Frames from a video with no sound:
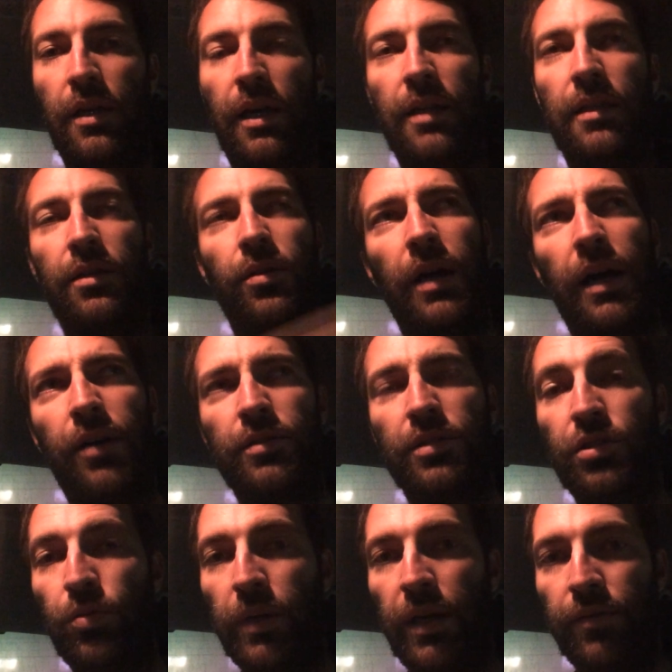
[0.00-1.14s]
A little house?
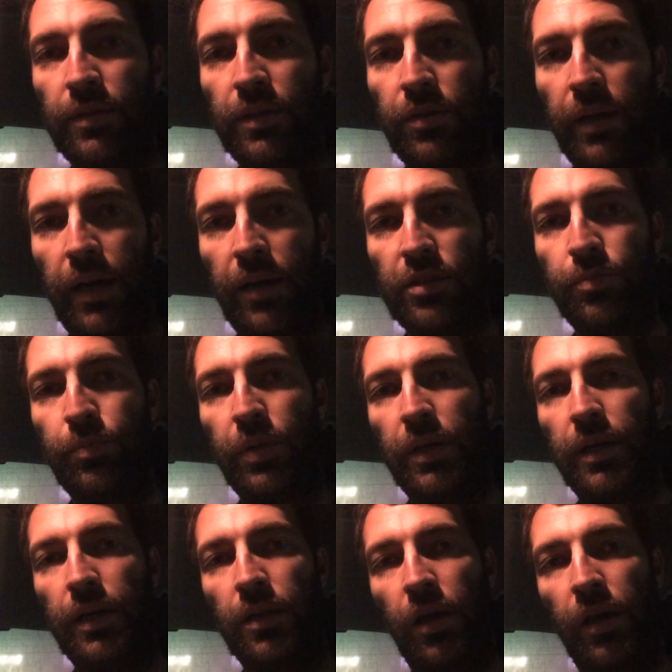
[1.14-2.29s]
You want to have a little house,
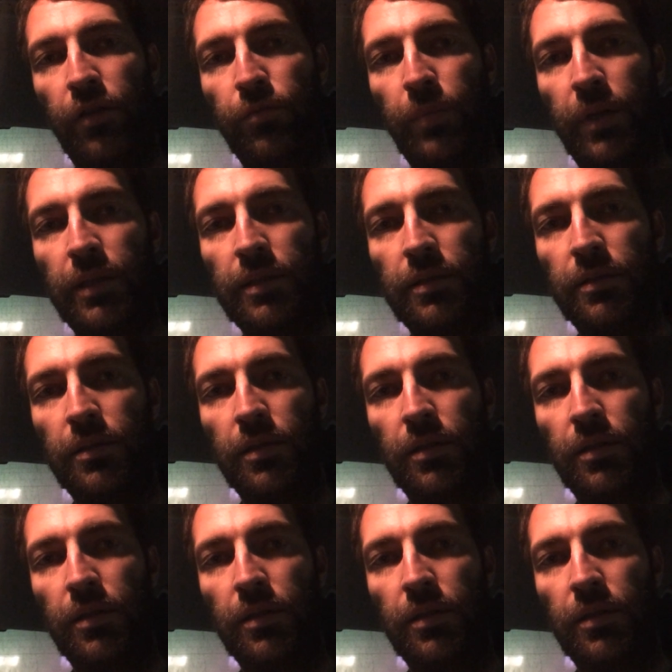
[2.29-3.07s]
but a lot of money